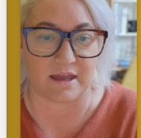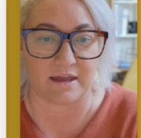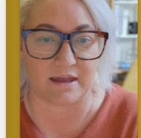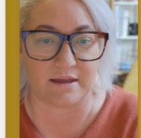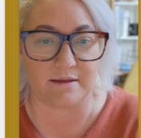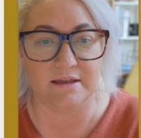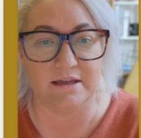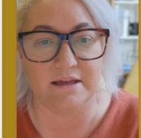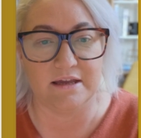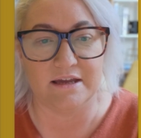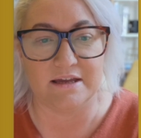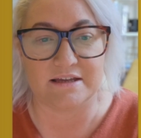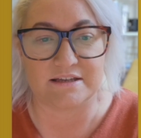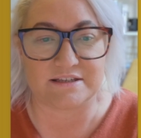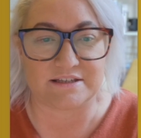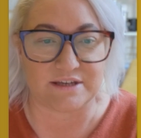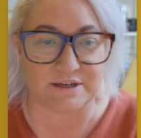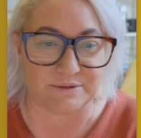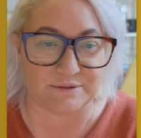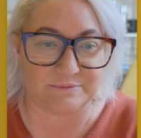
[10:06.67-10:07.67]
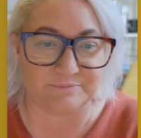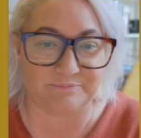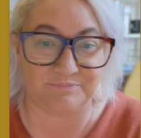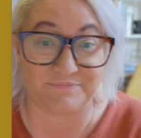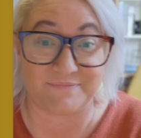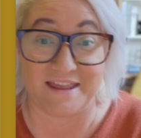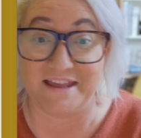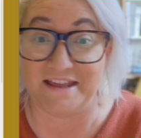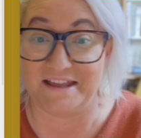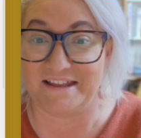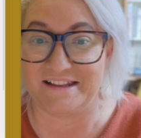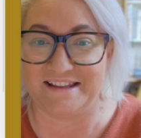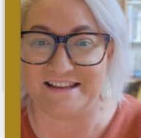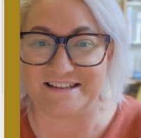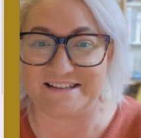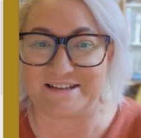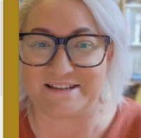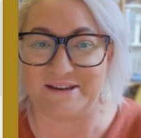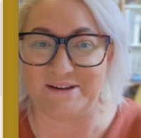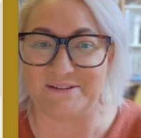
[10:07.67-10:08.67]
Okay, so
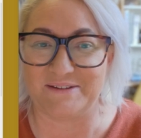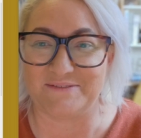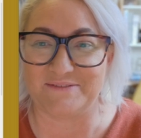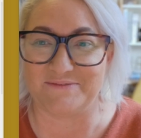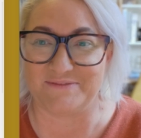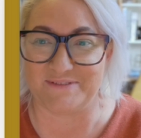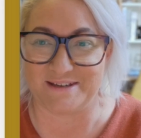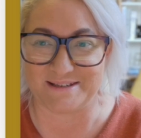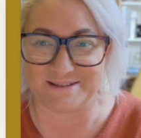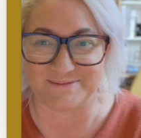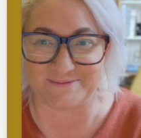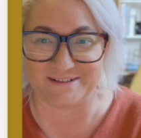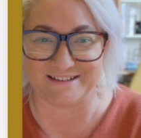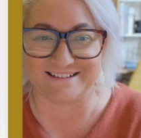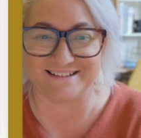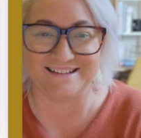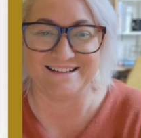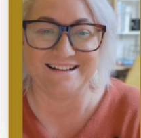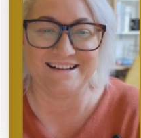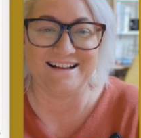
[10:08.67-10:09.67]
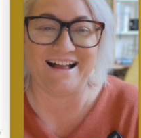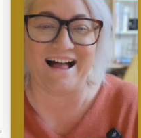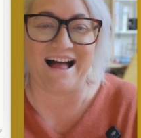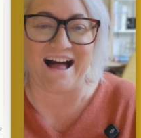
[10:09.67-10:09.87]
let's go to the first one.